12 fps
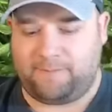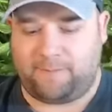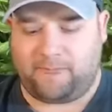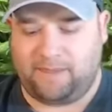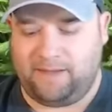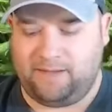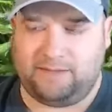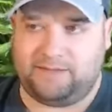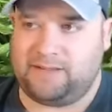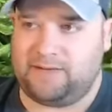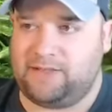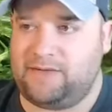I
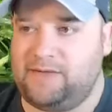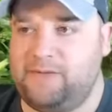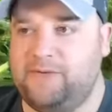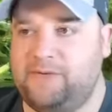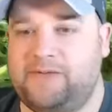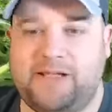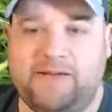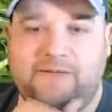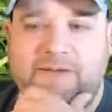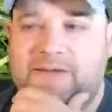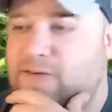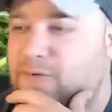don't have that one saved
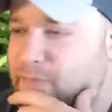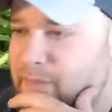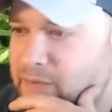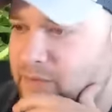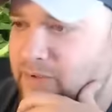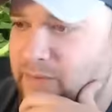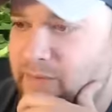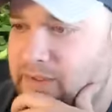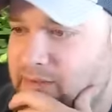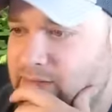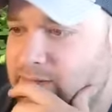in the old memory bank.